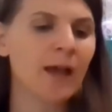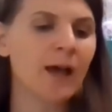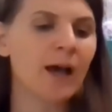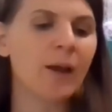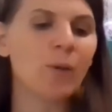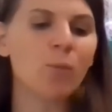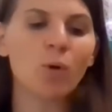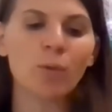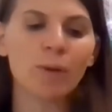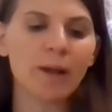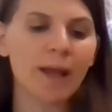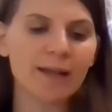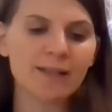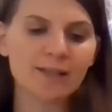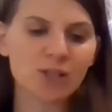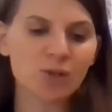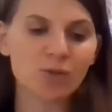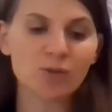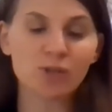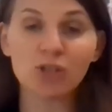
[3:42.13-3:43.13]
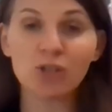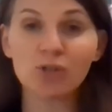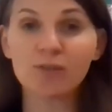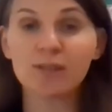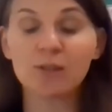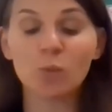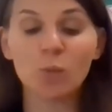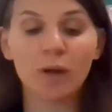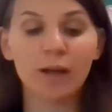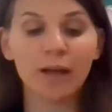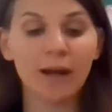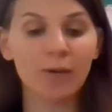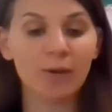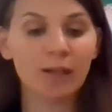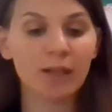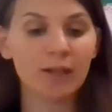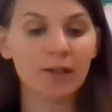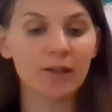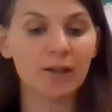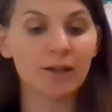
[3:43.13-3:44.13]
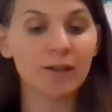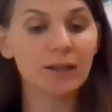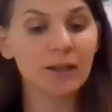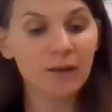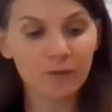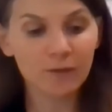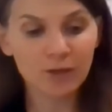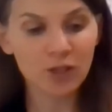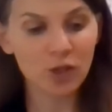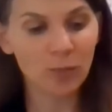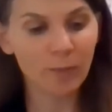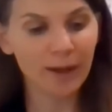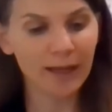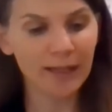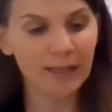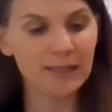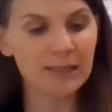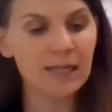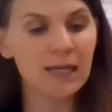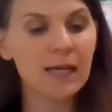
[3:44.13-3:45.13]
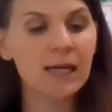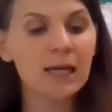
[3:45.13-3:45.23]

I won't ask you to use the one out here, if you don't mind.